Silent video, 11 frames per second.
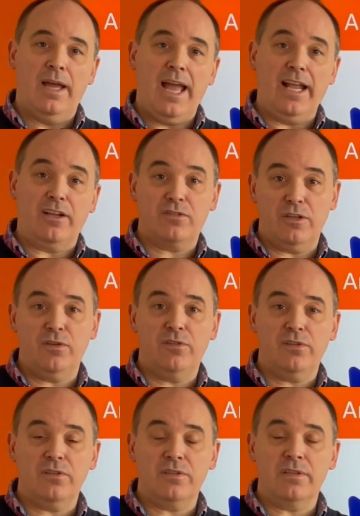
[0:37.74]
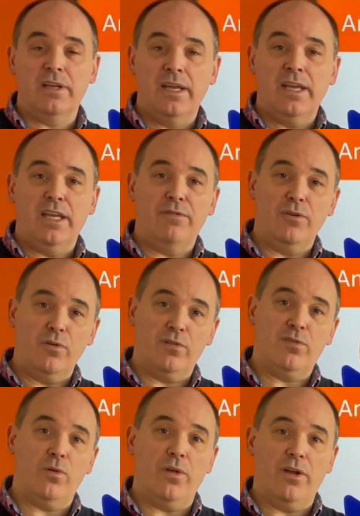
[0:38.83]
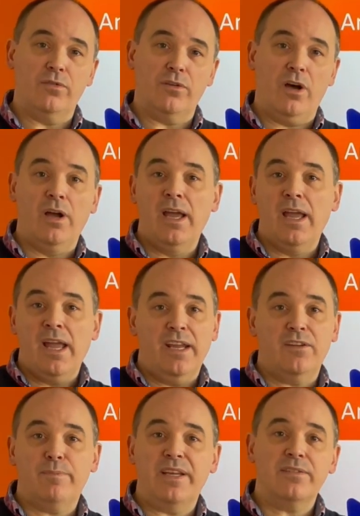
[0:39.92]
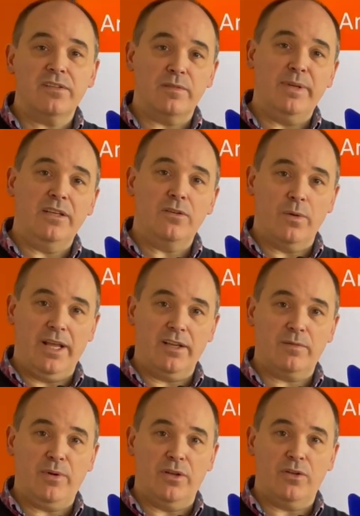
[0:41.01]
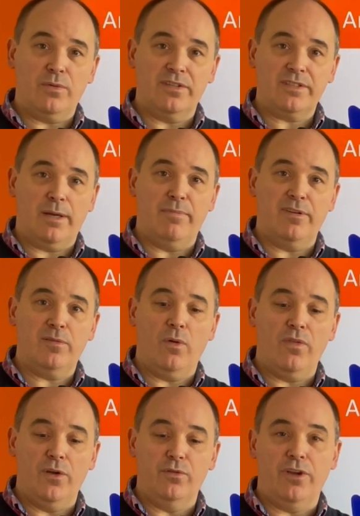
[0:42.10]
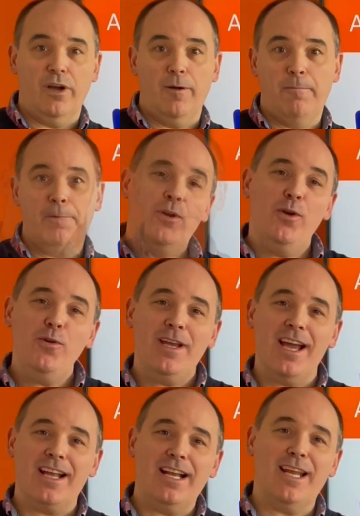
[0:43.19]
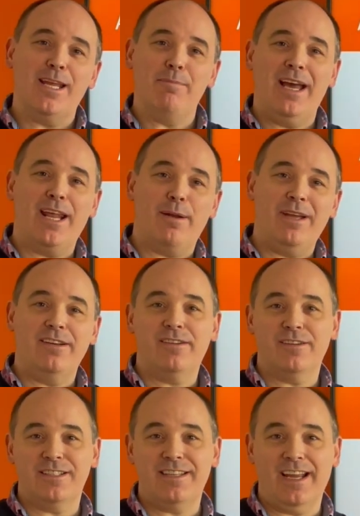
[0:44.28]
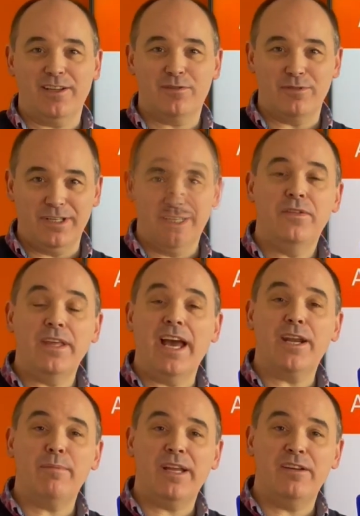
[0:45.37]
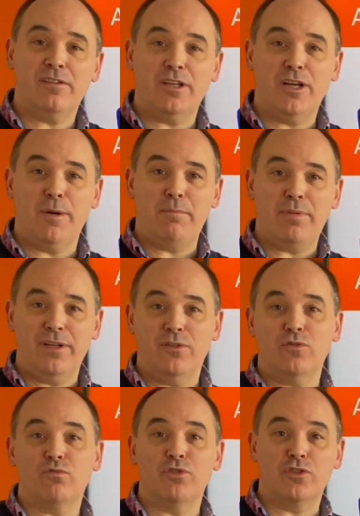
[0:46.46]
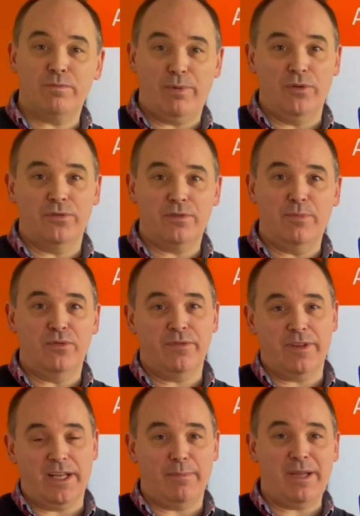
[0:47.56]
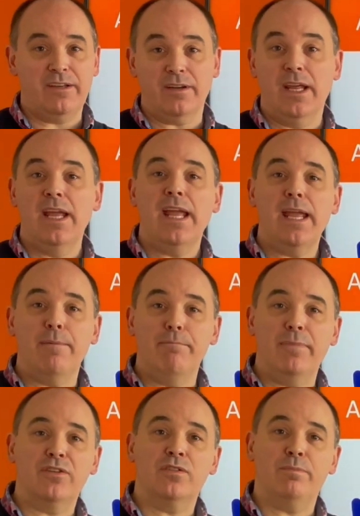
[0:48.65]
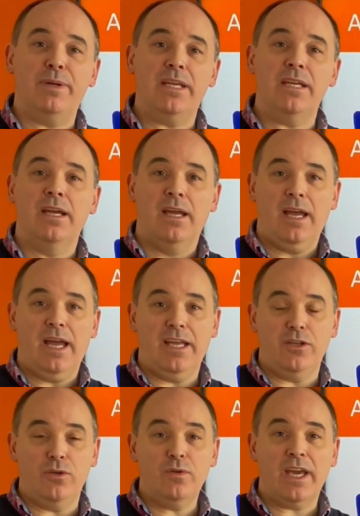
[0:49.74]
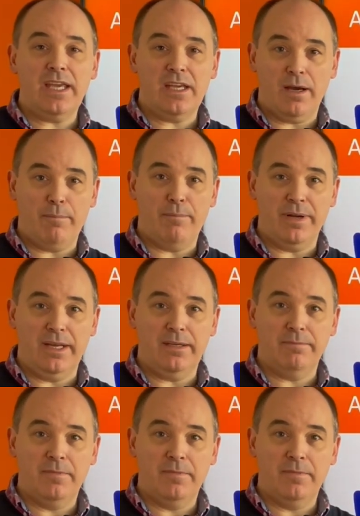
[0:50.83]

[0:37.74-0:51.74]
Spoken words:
exclusions. If you're not sure what those are, it's best to speak to an expert to establish what those are. Who can claim animation tax relief? The animation company that's responsible for the animation. It must be a UK company